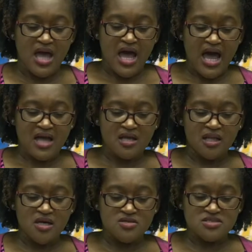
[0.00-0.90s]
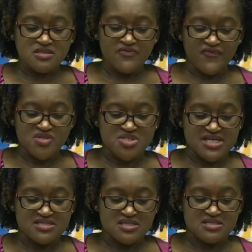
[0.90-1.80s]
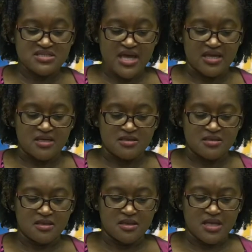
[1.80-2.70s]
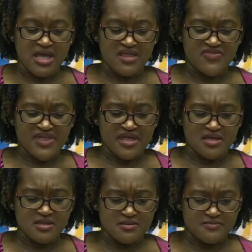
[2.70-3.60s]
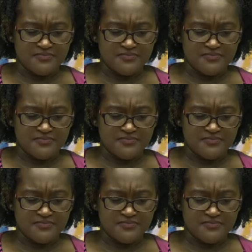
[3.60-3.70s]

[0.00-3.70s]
I close them for just a second, and then